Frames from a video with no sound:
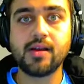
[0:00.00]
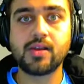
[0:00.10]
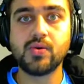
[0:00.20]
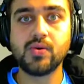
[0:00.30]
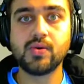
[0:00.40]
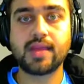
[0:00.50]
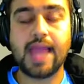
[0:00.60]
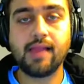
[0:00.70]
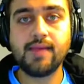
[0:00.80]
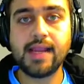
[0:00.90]
to
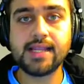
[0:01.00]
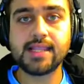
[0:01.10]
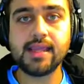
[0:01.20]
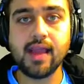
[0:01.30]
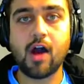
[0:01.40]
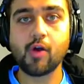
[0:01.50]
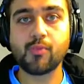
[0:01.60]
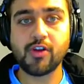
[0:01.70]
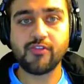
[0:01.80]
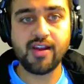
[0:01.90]
calculate the
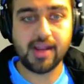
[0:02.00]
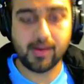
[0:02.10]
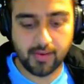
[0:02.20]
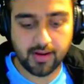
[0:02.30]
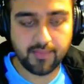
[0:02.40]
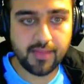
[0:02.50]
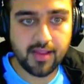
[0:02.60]
output of our network.